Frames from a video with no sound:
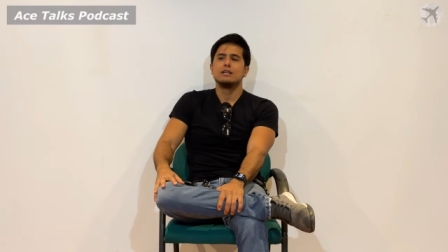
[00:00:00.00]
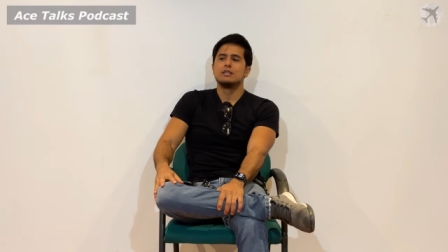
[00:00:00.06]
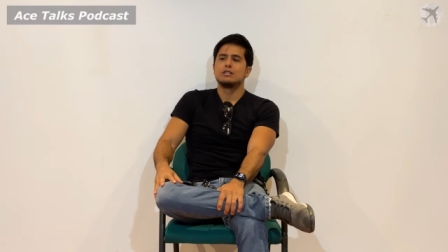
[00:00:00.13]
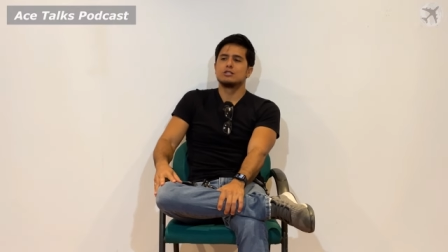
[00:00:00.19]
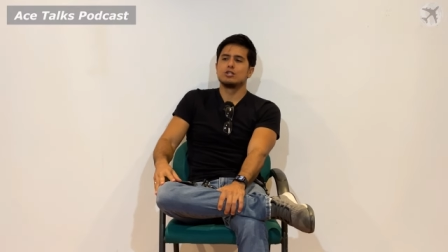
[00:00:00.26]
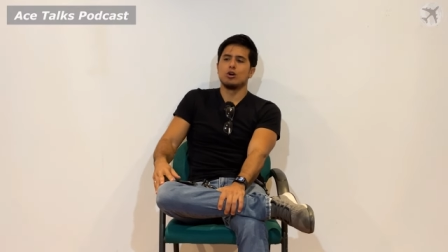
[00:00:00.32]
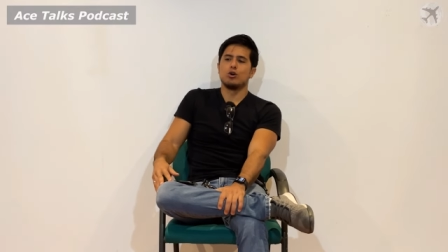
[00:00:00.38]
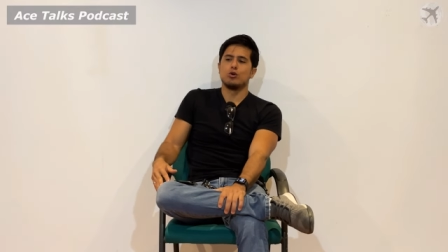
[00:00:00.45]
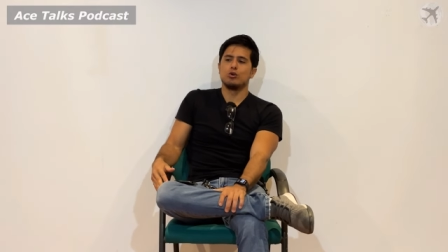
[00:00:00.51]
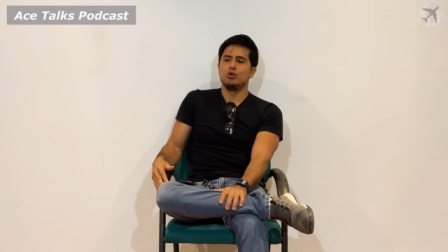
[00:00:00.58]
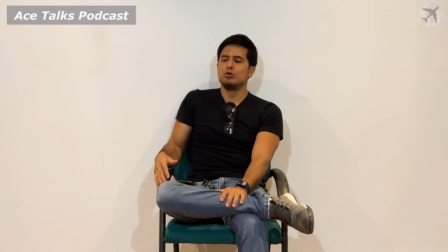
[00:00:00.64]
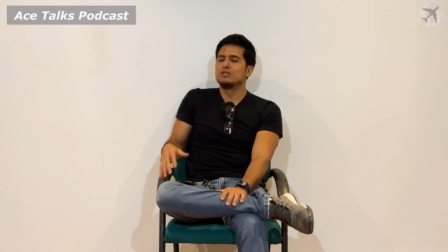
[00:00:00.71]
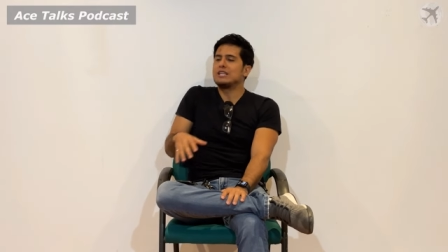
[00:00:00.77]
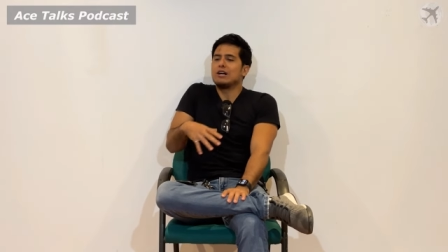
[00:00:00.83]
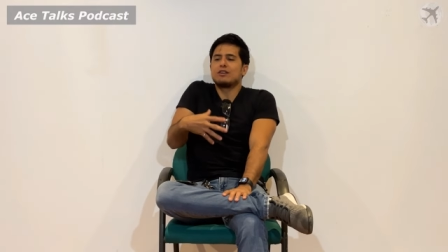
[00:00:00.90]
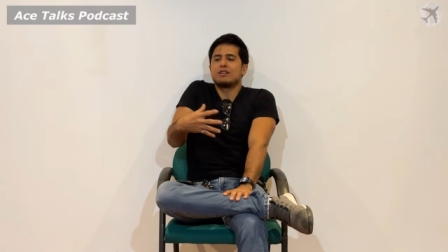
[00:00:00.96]
So you
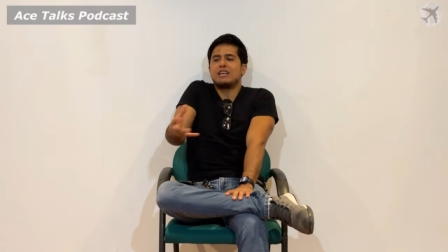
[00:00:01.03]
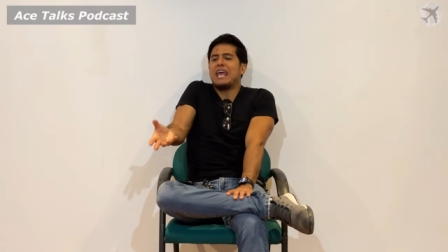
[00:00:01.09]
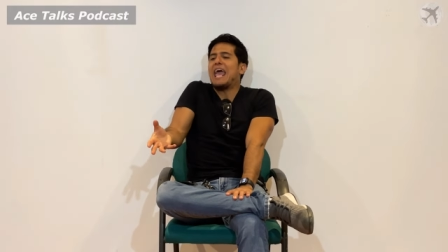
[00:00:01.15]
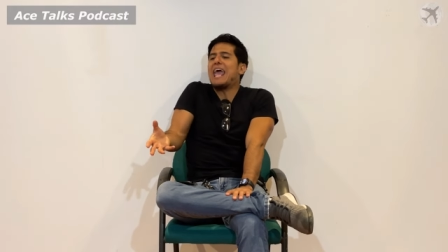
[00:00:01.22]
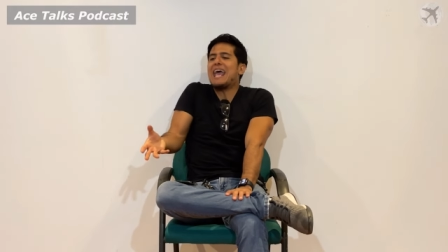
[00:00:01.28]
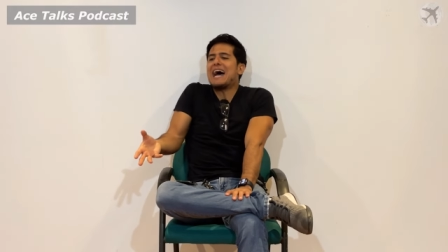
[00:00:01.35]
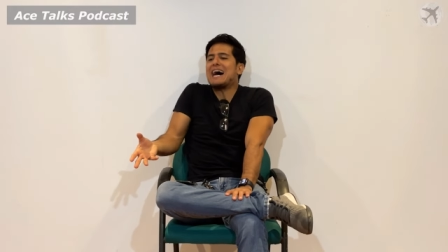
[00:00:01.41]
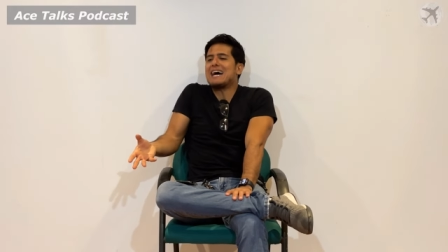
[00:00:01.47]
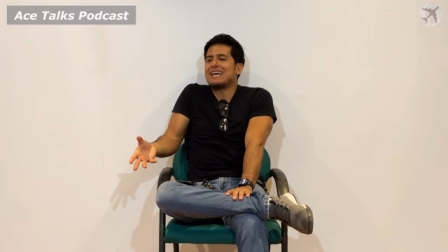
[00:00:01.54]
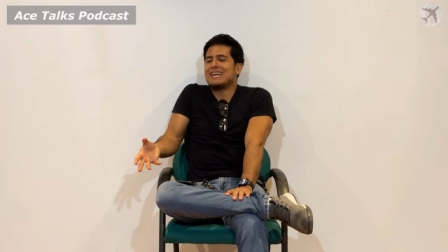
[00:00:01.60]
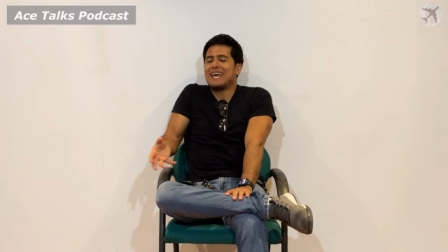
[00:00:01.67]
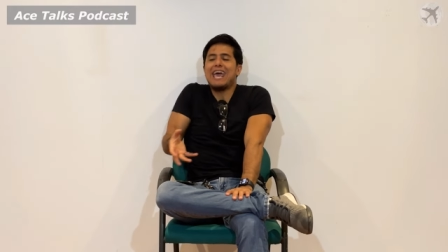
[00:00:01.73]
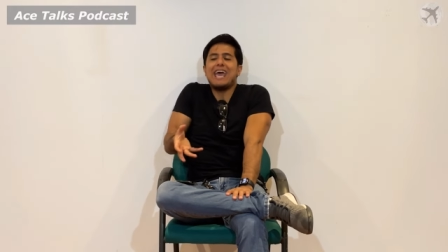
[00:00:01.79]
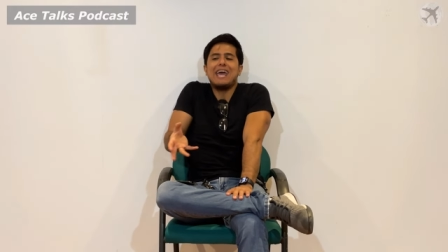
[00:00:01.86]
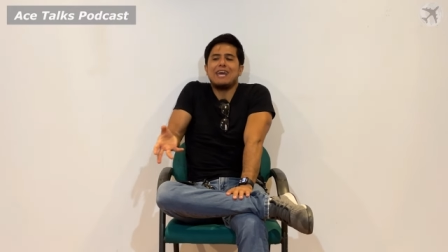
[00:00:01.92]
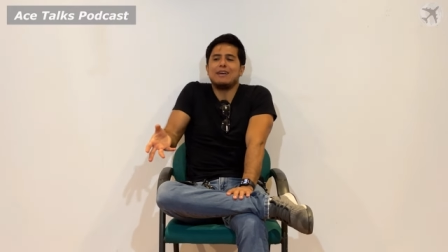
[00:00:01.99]
tell the A I,
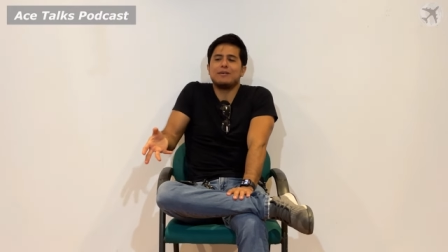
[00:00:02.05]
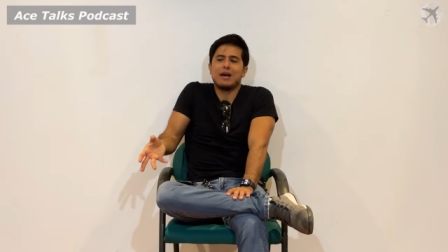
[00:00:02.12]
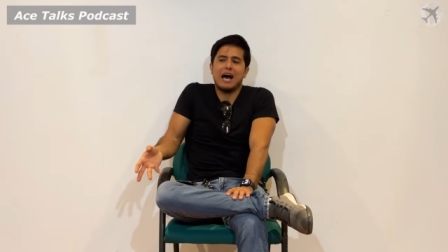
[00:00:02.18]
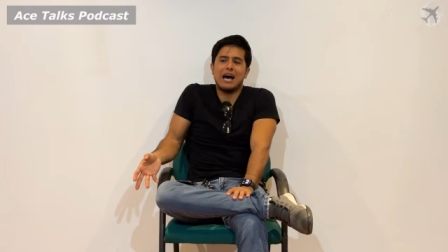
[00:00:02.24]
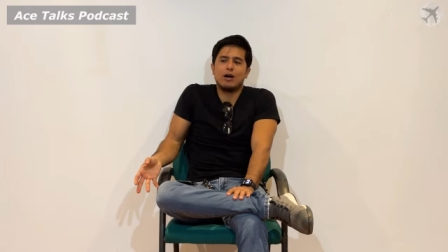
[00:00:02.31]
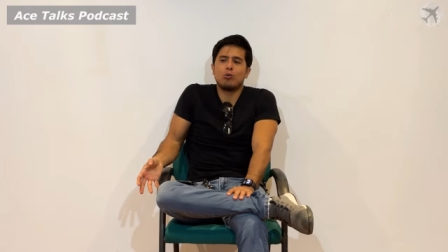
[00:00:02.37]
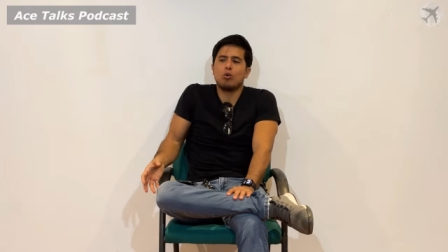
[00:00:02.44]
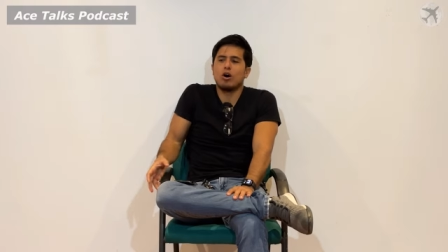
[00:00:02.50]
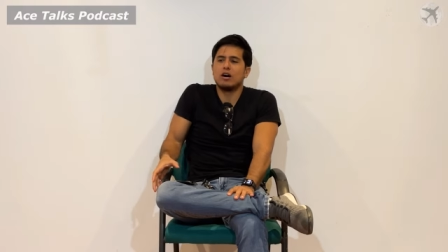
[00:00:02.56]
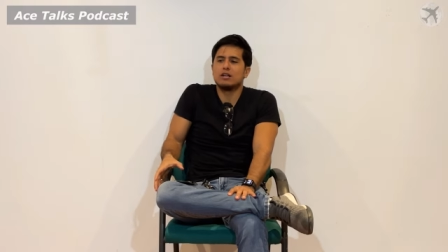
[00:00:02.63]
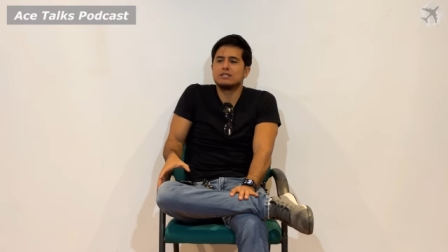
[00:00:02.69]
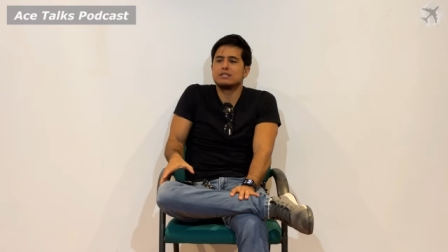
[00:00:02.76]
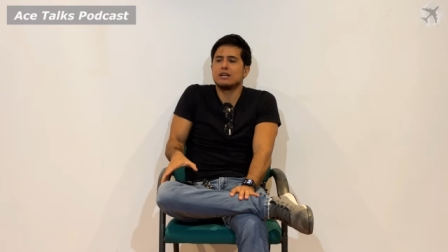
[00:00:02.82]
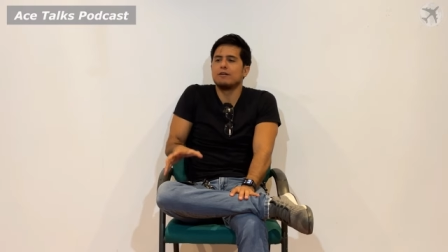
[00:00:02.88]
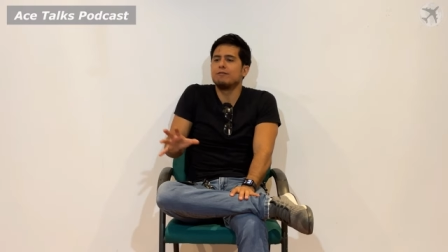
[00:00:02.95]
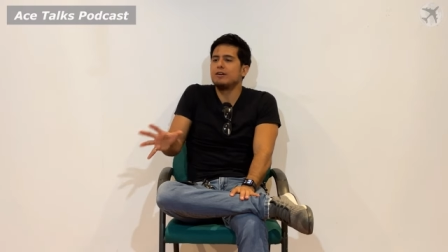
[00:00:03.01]
hey, I want
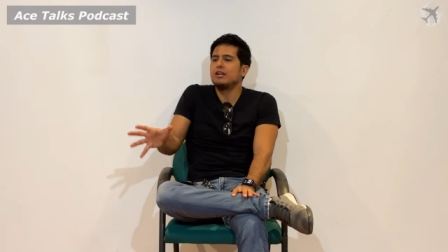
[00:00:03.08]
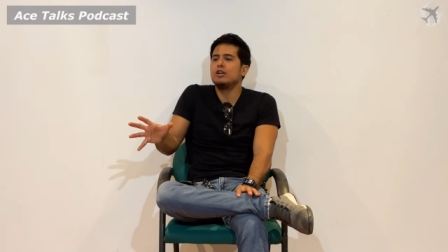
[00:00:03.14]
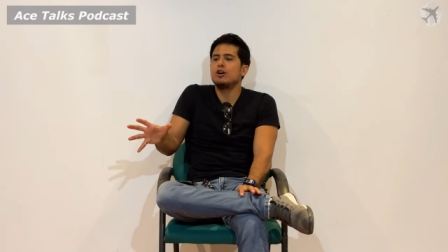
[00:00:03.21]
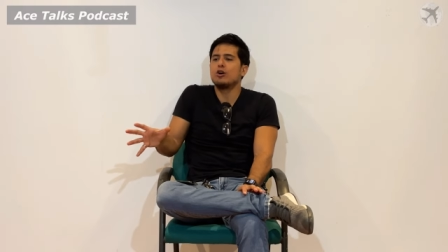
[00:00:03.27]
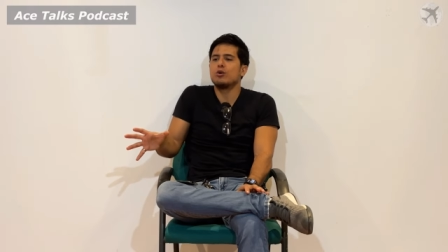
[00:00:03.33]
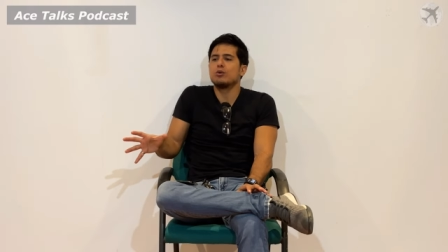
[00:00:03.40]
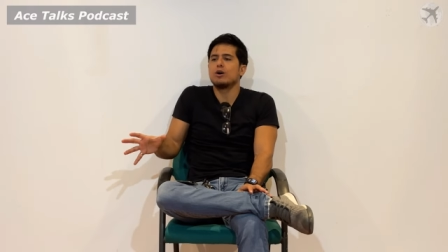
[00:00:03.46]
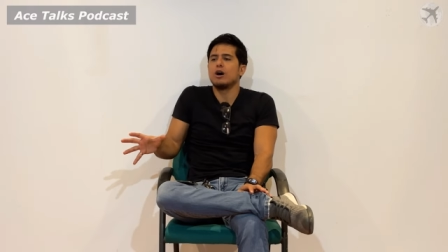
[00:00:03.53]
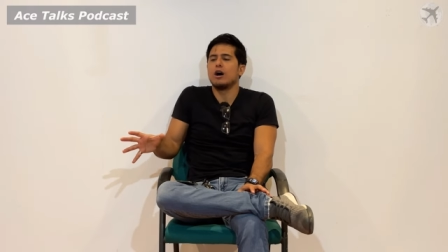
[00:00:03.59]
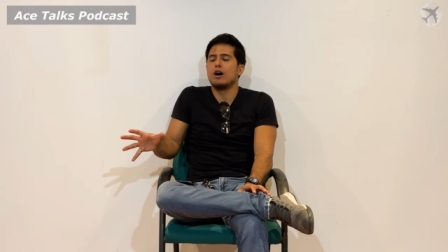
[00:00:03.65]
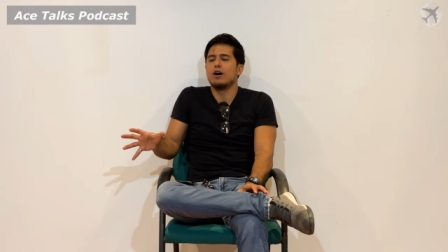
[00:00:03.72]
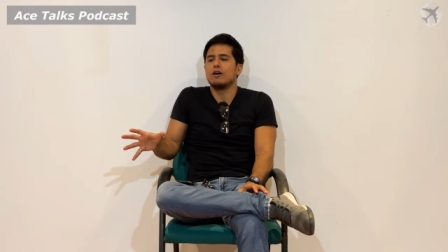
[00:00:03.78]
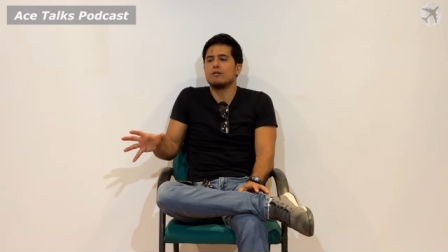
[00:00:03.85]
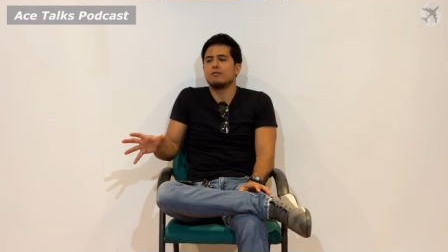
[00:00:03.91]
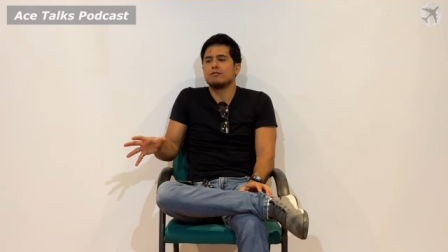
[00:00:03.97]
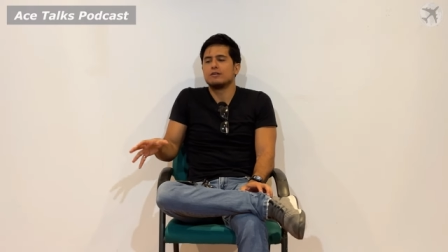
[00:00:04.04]
a video
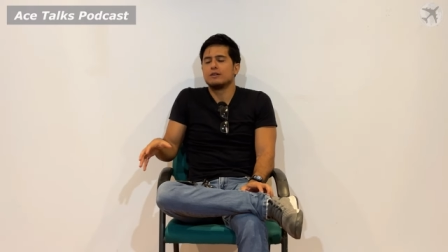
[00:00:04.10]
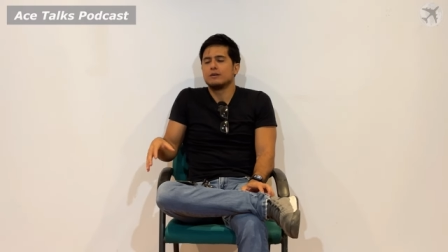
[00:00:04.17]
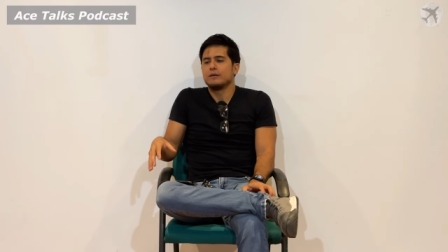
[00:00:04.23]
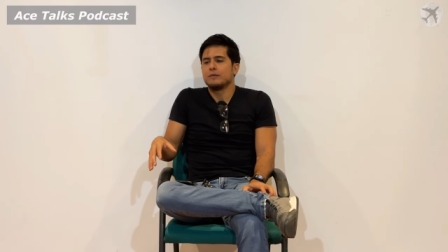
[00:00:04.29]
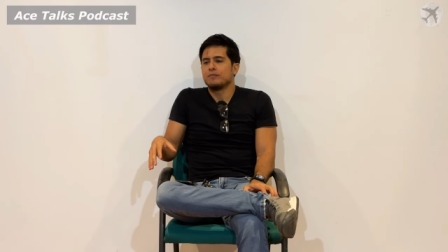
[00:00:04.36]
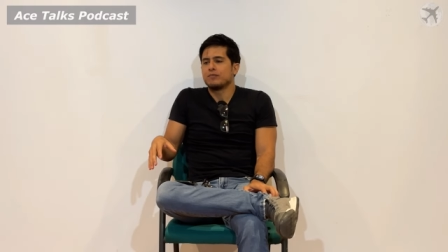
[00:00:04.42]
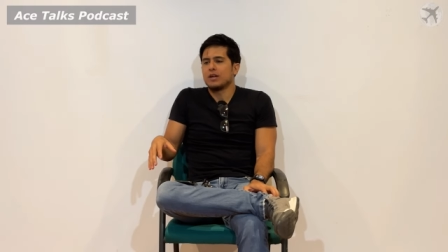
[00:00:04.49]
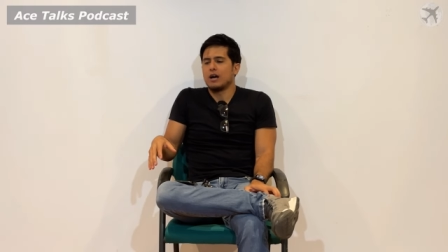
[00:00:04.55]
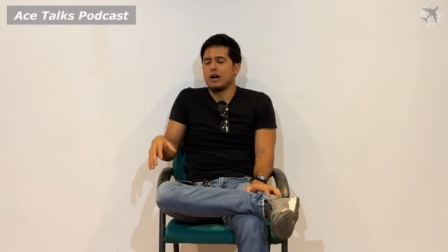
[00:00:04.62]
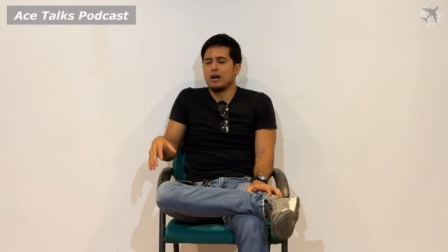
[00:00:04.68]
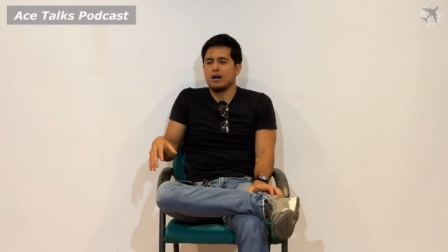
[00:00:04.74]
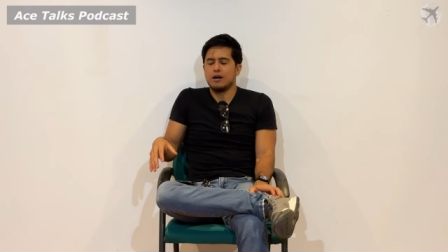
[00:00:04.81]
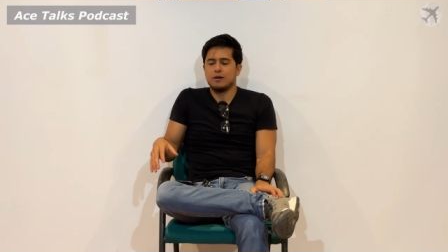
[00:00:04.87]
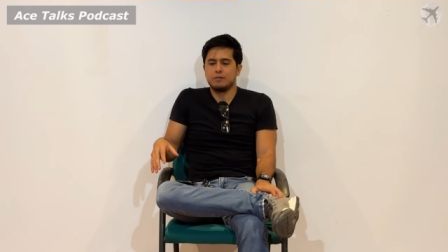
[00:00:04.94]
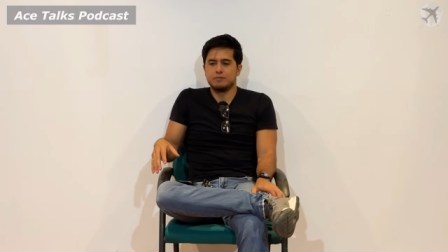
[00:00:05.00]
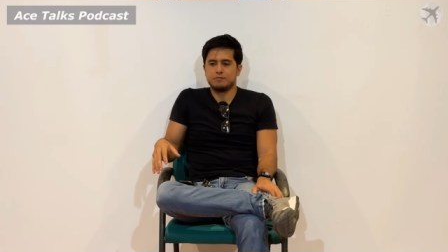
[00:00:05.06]
of
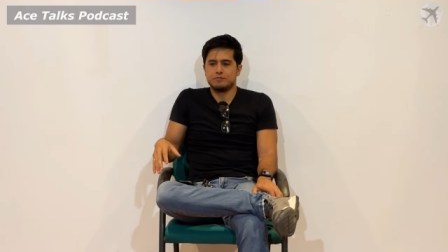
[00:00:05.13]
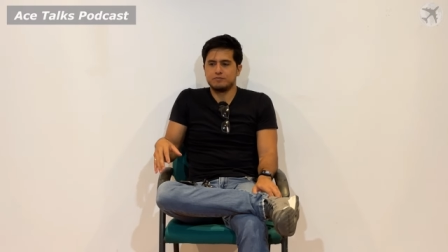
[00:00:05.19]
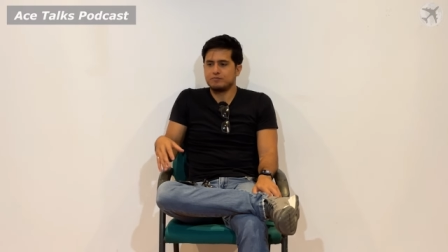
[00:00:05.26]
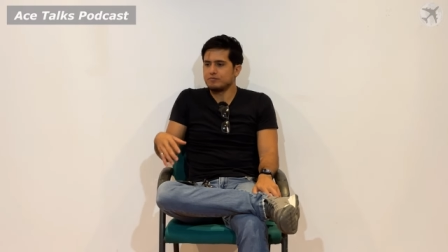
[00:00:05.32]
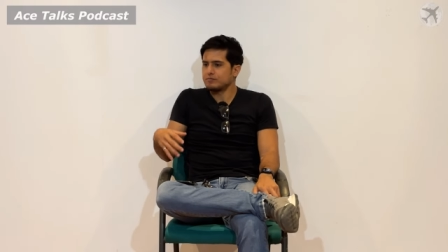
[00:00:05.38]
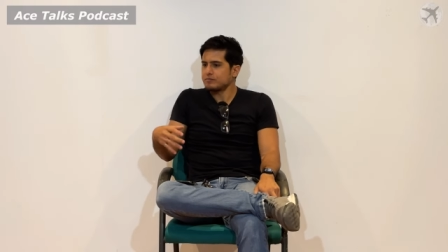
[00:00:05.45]
um,